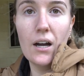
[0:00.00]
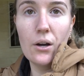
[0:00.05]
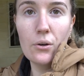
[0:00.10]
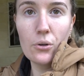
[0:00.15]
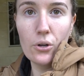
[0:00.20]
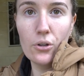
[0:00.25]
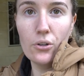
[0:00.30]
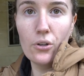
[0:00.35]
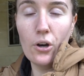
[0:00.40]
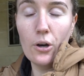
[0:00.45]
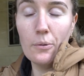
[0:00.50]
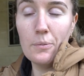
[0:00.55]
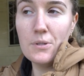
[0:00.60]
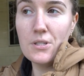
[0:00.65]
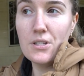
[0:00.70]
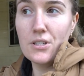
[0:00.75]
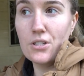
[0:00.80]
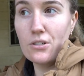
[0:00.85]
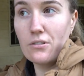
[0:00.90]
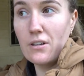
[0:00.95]
I'll go the
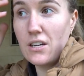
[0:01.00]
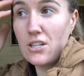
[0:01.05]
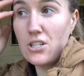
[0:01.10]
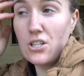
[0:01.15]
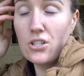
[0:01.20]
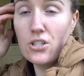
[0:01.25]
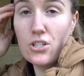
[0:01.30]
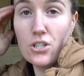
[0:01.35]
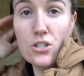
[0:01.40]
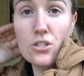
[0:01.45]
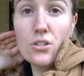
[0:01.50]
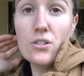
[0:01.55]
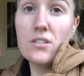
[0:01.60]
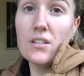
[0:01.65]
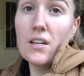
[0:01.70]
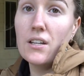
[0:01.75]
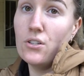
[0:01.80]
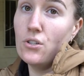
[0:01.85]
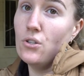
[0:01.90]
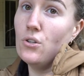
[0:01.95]
opposite direction, just because
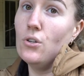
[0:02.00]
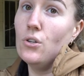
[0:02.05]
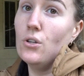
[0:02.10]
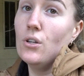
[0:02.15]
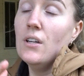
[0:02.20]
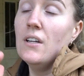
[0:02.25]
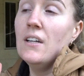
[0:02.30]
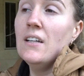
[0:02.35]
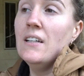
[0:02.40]
I knew